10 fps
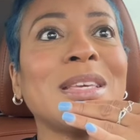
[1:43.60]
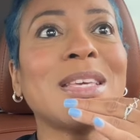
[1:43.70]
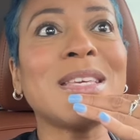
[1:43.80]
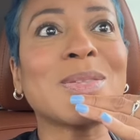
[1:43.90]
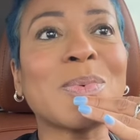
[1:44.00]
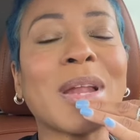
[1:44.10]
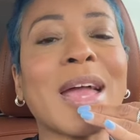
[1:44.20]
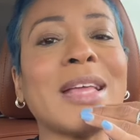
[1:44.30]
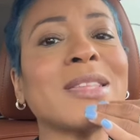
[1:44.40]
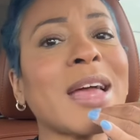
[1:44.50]
is what I
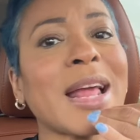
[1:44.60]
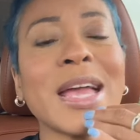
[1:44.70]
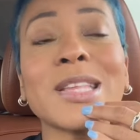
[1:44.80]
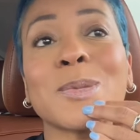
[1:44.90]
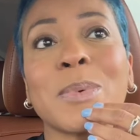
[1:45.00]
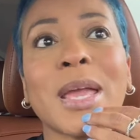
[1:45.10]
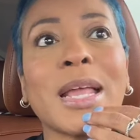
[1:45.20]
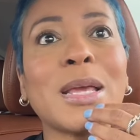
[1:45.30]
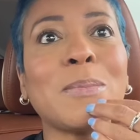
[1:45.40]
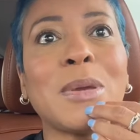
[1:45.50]
had. I had
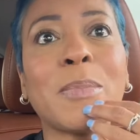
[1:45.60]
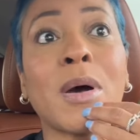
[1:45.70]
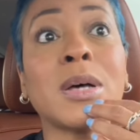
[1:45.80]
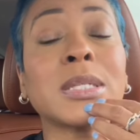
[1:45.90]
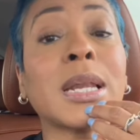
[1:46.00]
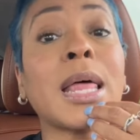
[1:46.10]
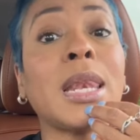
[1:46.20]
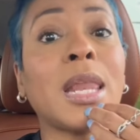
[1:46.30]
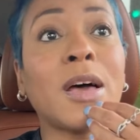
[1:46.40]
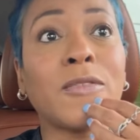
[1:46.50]
spaghetti and meatballs, and I
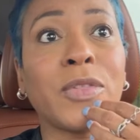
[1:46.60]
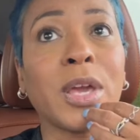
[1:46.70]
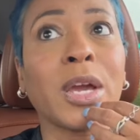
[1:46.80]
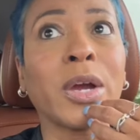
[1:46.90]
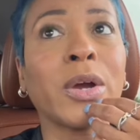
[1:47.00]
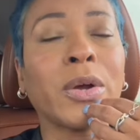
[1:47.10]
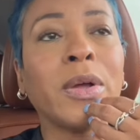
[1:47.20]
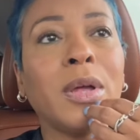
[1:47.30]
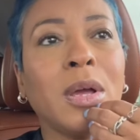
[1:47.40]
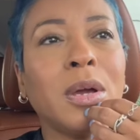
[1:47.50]
love their
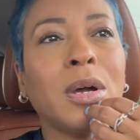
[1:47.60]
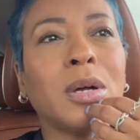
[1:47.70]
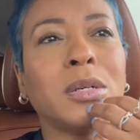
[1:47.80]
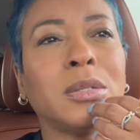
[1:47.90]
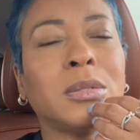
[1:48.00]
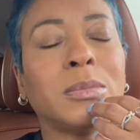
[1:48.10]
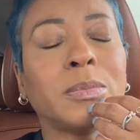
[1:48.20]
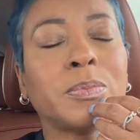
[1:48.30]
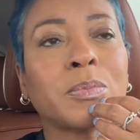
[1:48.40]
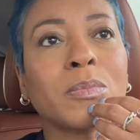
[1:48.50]

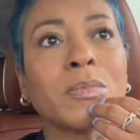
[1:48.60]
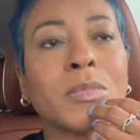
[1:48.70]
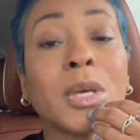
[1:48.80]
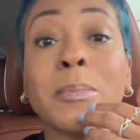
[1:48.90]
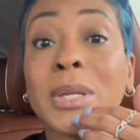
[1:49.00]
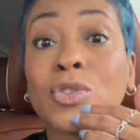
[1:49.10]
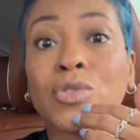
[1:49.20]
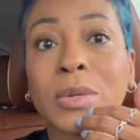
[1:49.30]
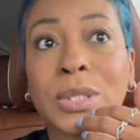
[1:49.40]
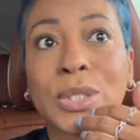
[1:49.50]

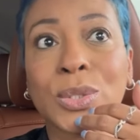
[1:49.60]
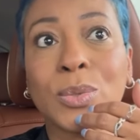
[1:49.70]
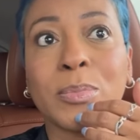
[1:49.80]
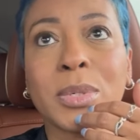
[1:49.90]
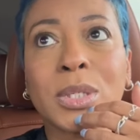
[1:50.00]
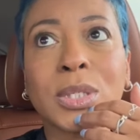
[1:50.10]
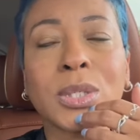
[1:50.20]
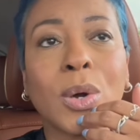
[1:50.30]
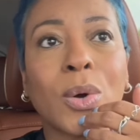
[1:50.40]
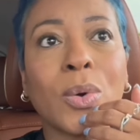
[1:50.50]
minestrone soup.
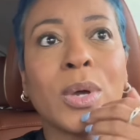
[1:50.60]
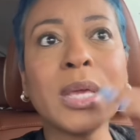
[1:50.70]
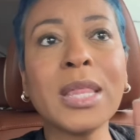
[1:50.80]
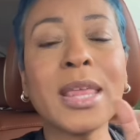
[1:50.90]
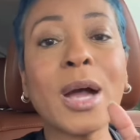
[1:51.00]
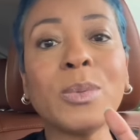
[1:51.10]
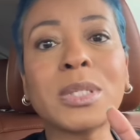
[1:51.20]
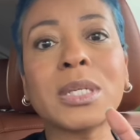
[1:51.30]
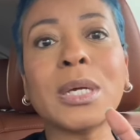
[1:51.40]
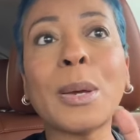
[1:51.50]
So that was
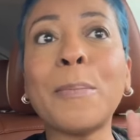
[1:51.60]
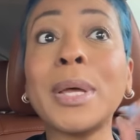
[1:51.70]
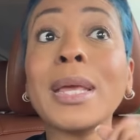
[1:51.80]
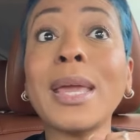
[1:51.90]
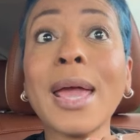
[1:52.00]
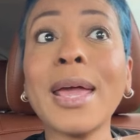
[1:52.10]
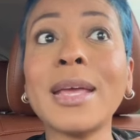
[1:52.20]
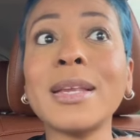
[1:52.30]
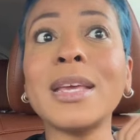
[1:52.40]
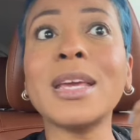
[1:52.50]
good. But
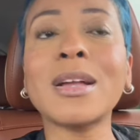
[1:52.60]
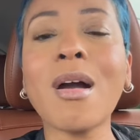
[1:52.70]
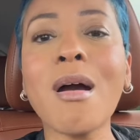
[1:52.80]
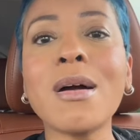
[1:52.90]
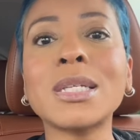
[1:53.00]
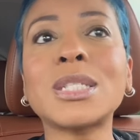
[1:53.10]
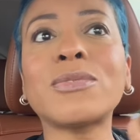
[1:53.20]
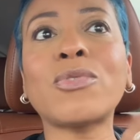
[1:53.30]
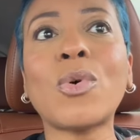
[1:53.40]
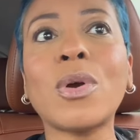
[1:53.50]
again, it caused
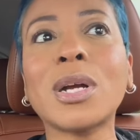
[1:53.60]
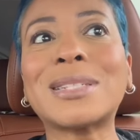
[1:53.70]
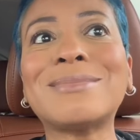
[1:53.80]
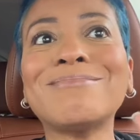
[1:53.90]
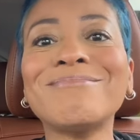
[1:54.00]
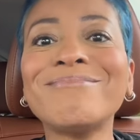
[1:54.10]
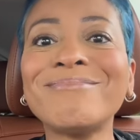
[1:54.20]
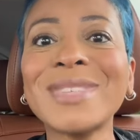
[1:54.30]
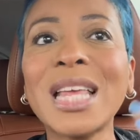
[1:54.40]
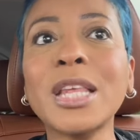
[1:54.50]
for
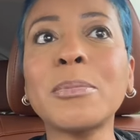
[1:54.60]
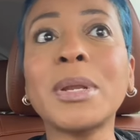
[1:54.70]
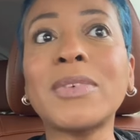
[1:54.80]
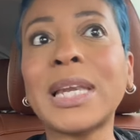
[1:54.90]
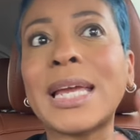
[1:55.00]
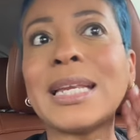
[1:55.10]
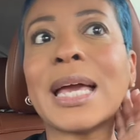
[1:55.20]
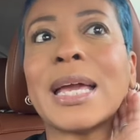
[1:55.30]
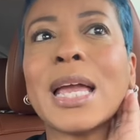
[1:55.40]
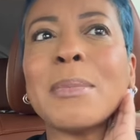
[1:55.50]
a little bit of a late
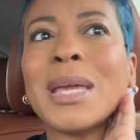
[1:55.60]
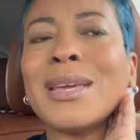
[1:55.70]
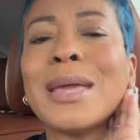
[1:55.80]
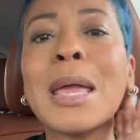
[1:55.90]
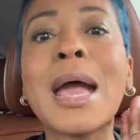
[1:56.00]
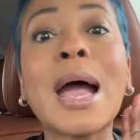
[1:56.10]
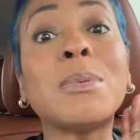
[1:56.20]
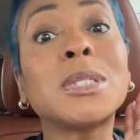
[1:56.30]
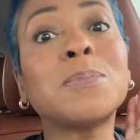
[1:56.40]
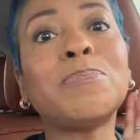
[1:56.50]
night. I mean, I
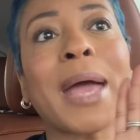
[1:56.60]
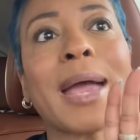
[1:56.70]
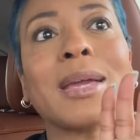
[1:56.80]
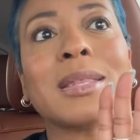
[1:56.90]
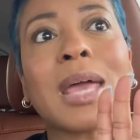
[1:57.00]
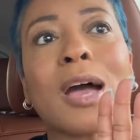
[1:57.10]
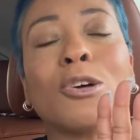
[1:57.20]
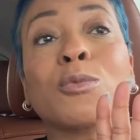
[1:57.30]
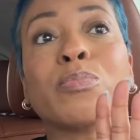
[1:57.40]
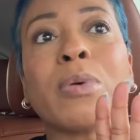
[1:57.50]
was back in the
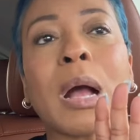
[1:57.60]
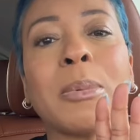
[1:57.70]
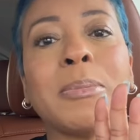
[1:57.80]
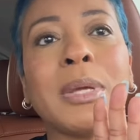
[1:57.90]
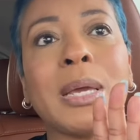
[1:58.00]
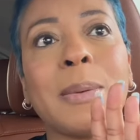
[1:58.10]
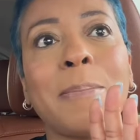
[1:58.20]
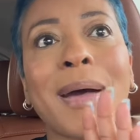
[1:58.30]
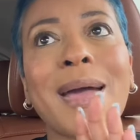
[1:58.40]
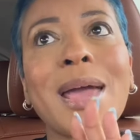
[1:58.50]
house probably
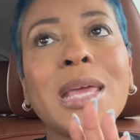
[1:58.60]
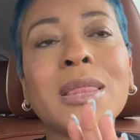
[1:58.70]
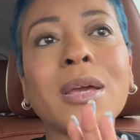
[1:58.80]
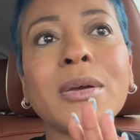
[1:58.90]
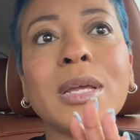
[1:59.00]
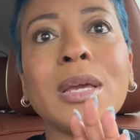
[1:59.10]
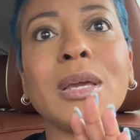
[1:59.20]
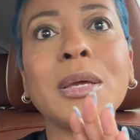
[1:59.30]
by 8:30,